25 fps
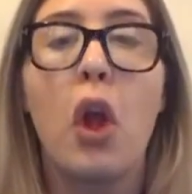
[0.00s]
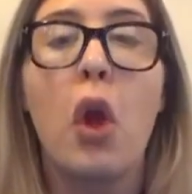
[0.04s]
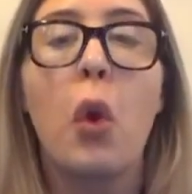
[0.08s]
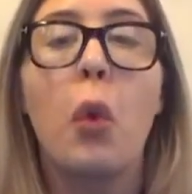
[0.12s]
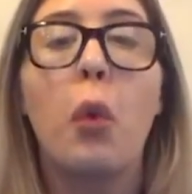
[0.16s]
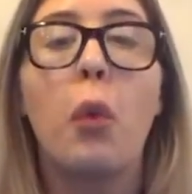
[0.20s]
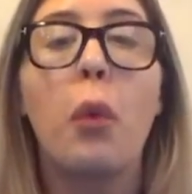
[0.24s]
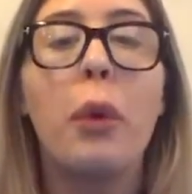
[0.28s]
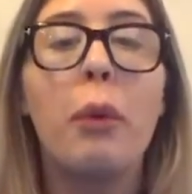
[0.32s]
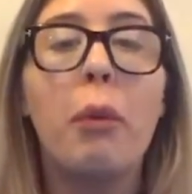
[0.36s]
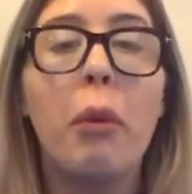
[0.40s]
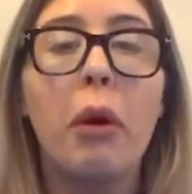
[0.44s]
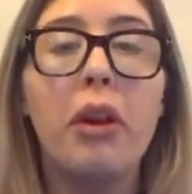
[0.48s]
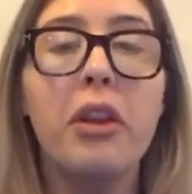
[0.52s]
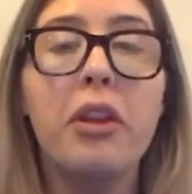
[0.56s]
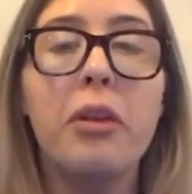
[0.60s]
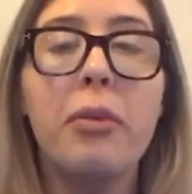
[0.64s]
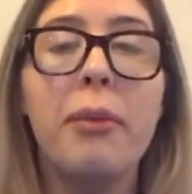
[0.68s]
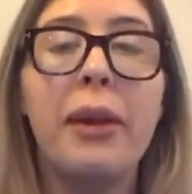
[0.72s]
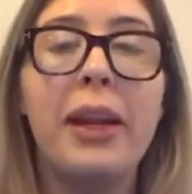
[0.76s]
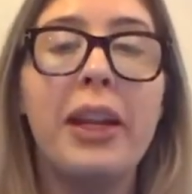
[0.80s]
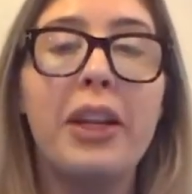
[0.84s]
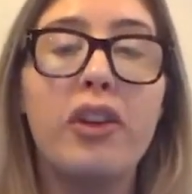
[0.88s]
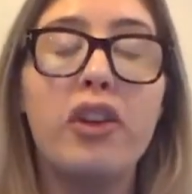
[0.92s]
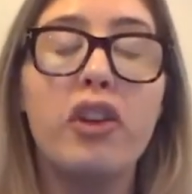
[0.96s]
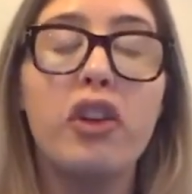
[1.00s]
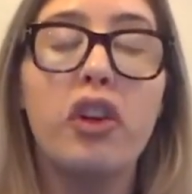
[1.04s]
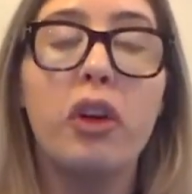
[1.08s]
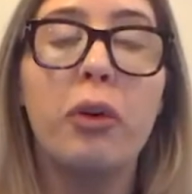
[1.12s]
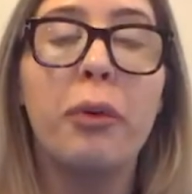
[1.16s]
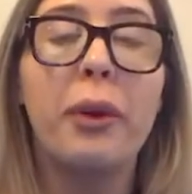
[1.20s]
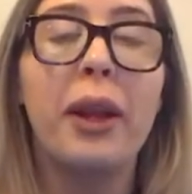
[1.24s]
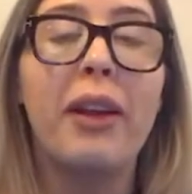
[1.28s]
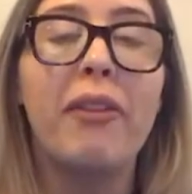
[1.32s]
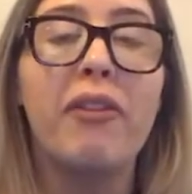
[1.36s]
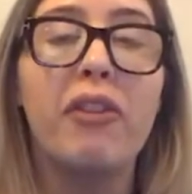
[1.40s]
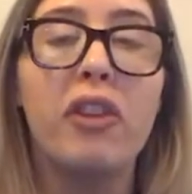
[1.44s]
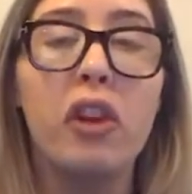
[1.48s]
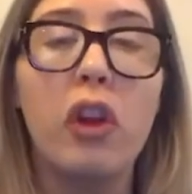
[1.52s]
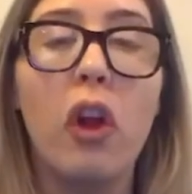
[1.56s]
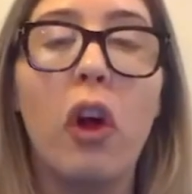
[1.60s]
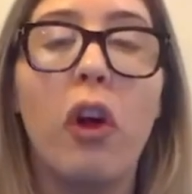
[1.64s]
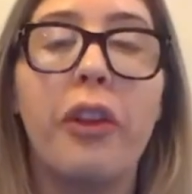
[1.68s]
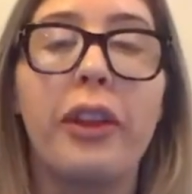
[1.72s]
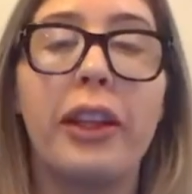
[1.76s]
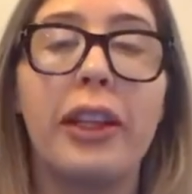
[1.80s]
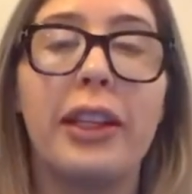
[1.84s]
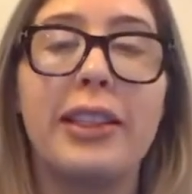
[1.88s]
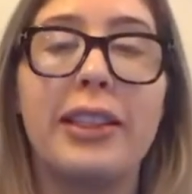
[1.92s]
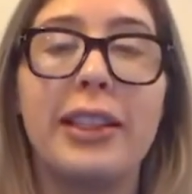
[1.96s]
We want to make sure we have
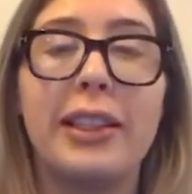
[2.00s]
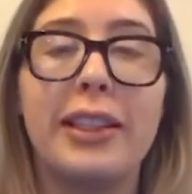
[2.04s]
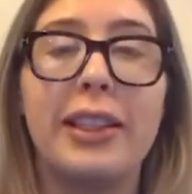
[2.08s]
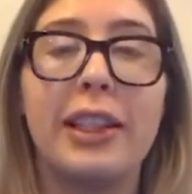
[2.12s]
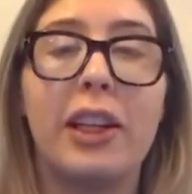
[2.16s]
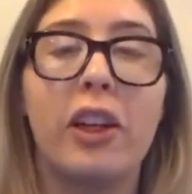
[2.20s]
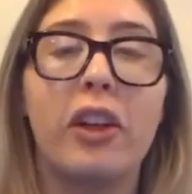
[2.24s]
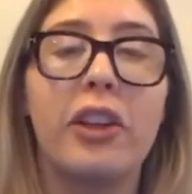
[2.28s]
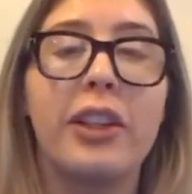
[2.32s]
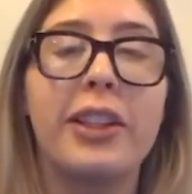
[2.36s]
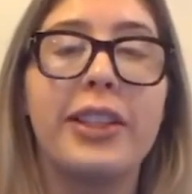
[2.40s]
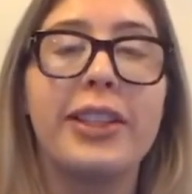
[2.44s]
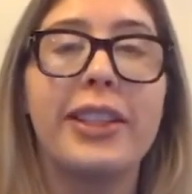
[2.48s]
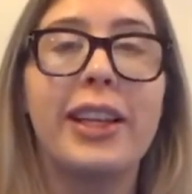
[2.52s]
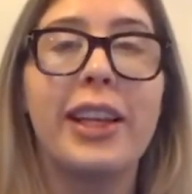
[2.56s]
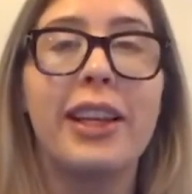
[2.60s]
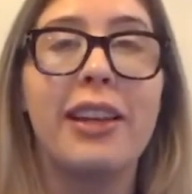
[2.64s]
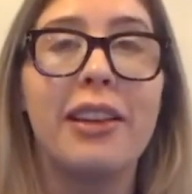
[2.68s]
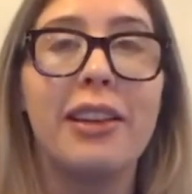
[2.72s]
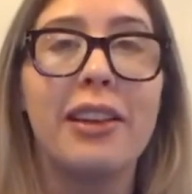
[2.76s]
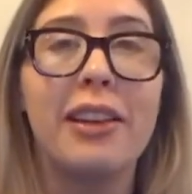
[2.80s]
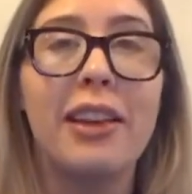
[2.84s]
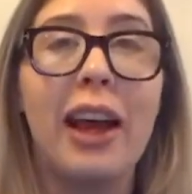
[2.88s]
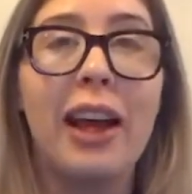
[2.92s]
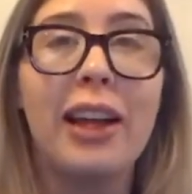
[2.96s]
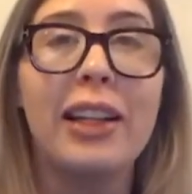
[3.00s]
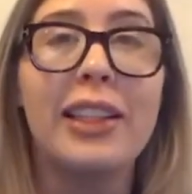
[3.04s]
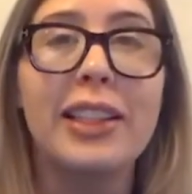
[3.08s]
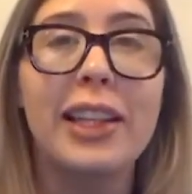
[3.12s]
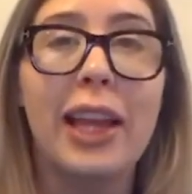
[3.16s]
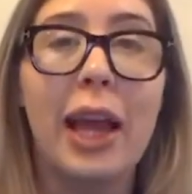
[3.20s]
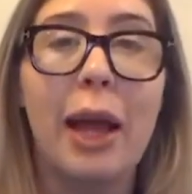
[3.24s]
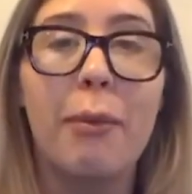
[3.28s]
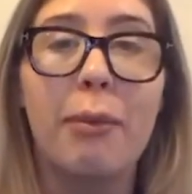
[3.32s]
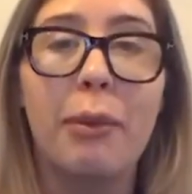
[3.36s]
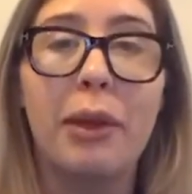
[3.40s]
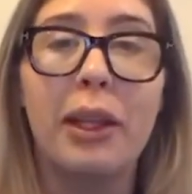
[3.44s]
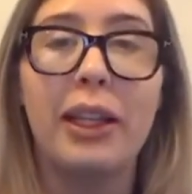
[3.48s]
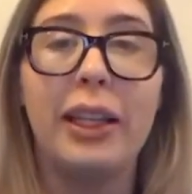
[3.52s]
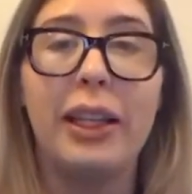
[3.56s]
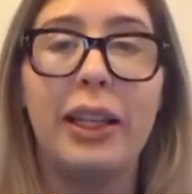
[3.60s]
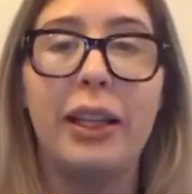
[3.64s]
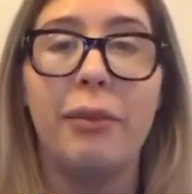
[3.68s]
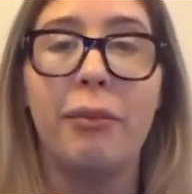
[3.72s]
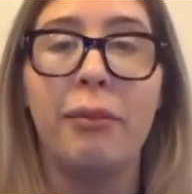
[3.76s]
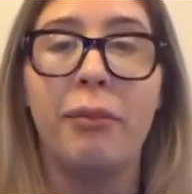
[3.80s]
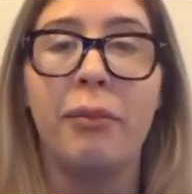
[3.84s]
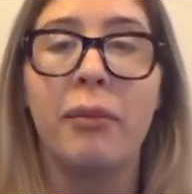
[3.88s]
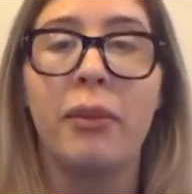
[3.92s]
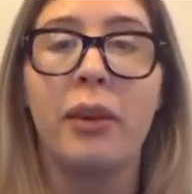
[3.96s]
nothing sitting on the skin and that it's kept
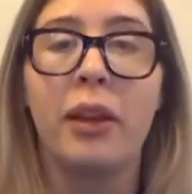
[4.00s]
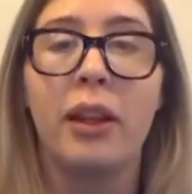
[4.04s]
clean.